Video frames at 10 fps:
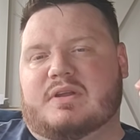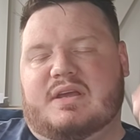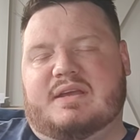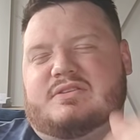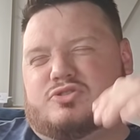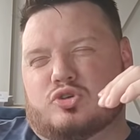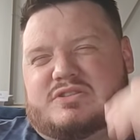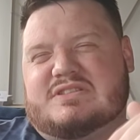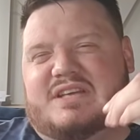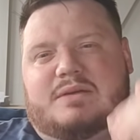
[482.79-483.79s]
but he
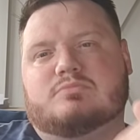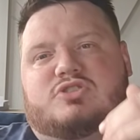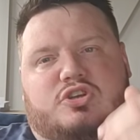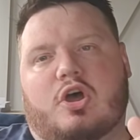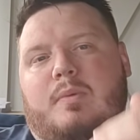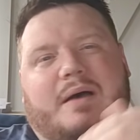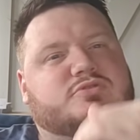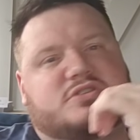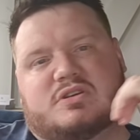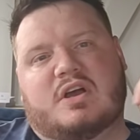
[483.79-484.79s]
does seem to know
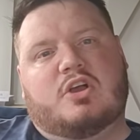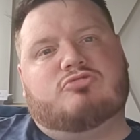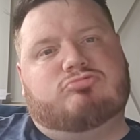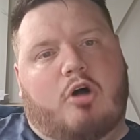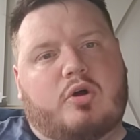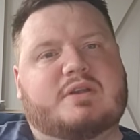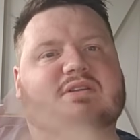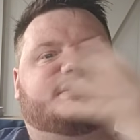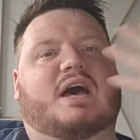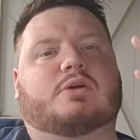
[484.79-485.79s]
how to
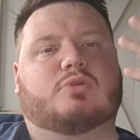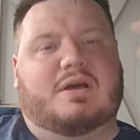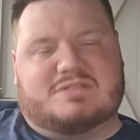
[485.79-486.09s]
ride a tackle,